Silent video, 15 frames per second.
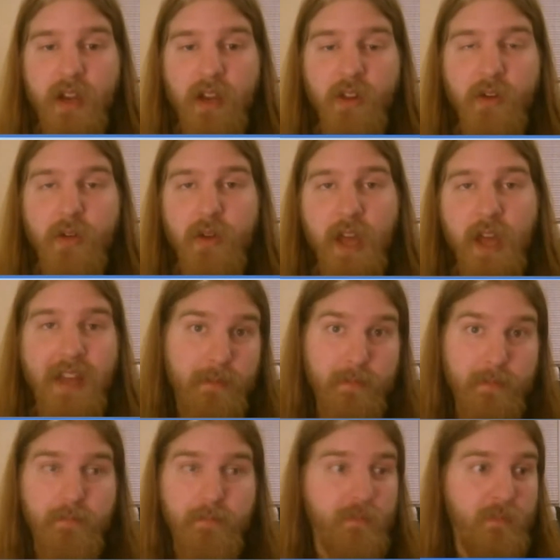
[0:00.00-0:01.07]
Halo as
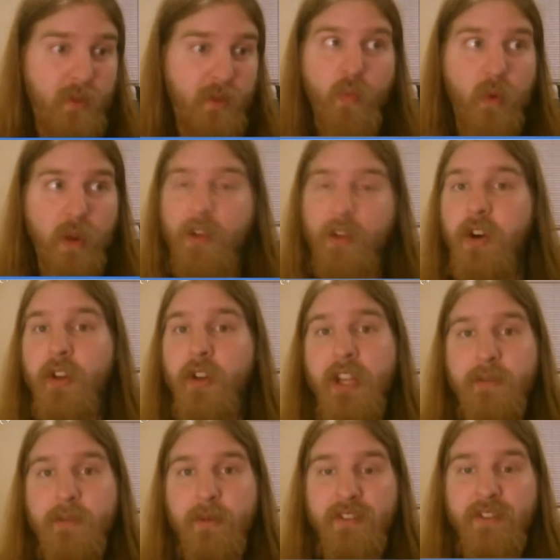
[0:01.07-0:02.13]
a with all the
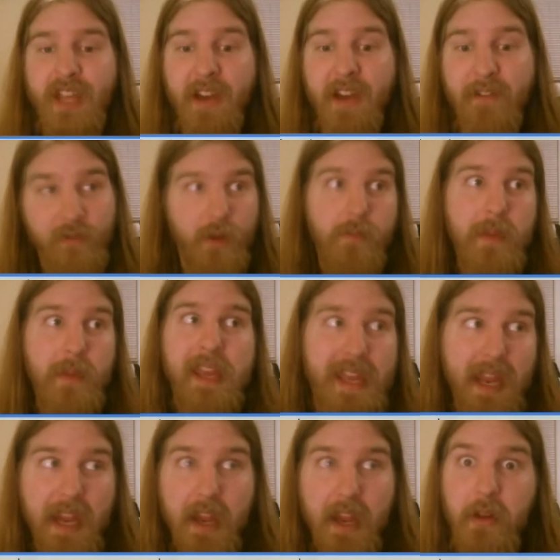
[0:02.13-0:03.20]
experience they have from making
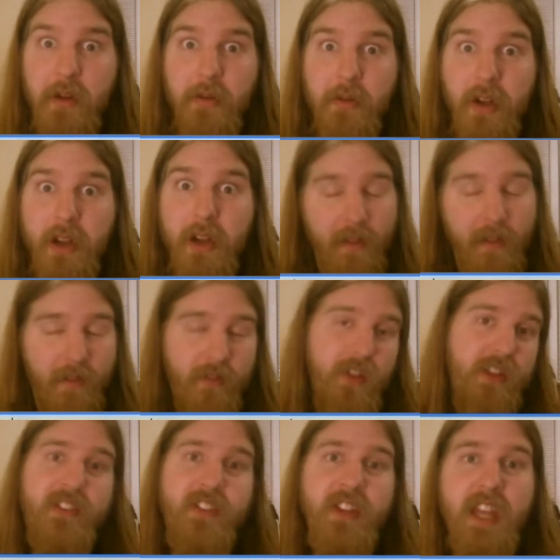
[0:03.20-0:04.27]
Halo,
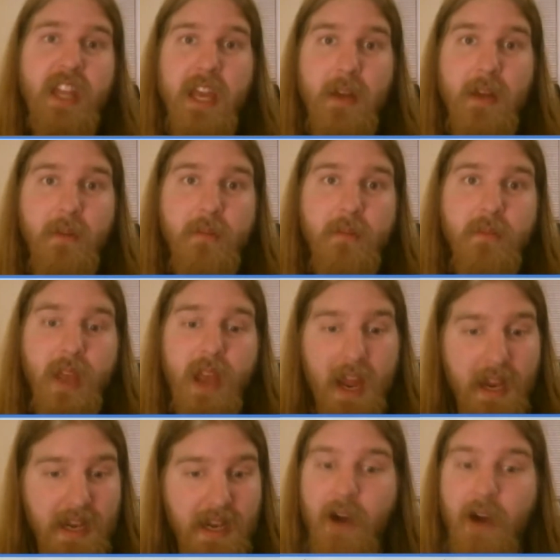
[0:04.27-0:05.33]
this is the game. And